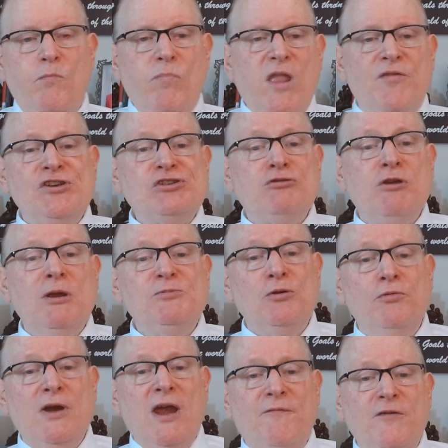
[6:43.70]
The scriptural
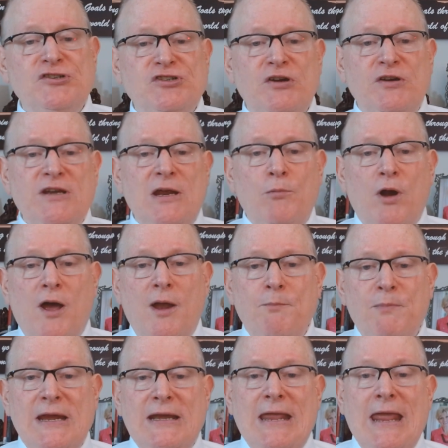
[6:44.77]
reference to Nimrod being